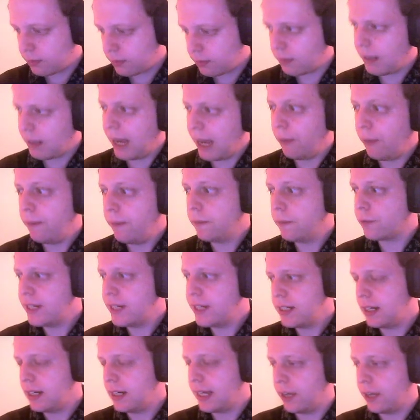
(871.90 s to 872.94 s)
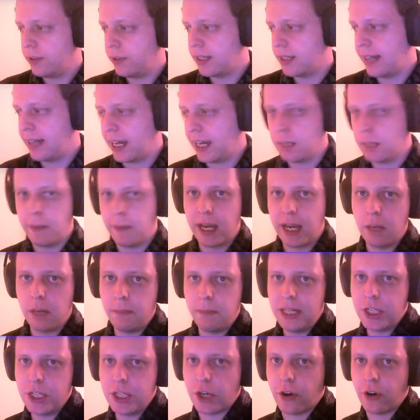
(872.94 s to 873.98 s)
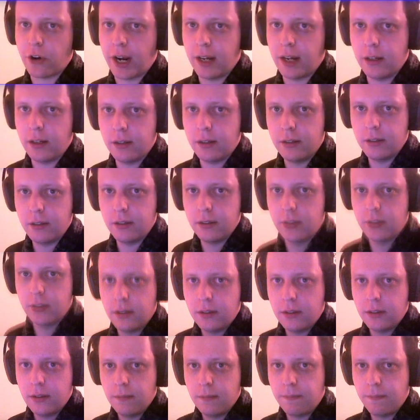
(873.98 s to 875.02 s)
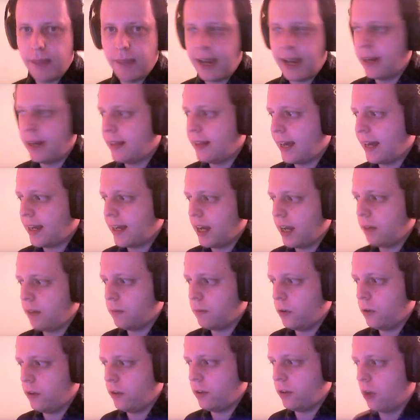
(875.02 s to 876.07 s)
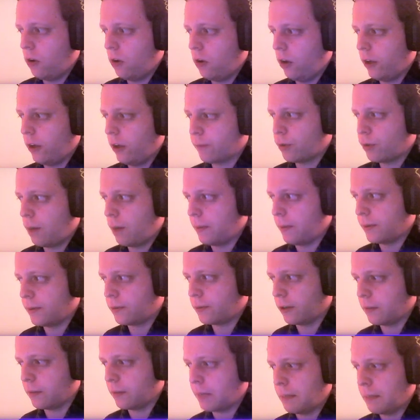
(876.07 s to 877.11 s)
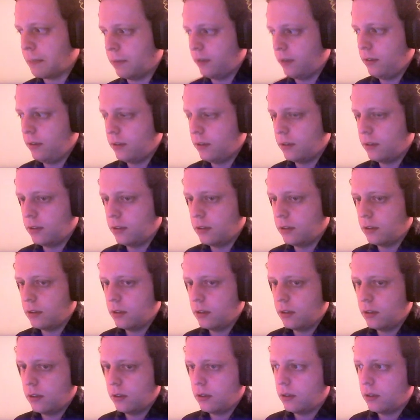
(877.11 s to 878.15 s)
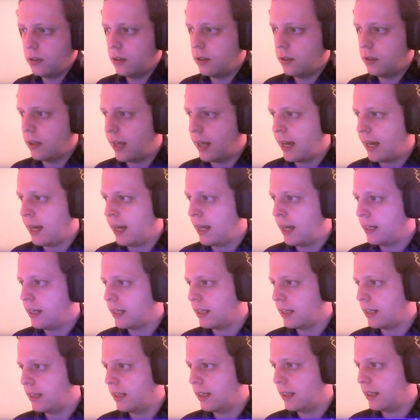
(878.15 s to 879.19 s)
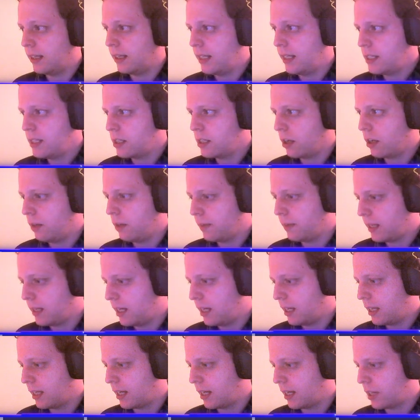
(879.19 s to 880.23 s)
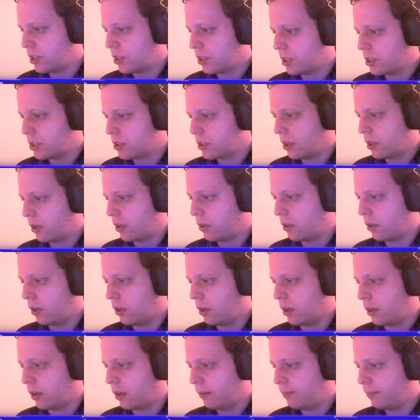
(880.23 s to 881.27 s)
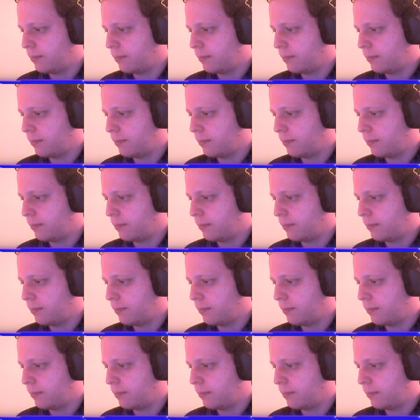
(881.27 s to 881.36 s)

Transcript: However, recently it was attacked by a meteorite, and that kind of caused a whole lot of problems for the people. And this over here that I just showed off,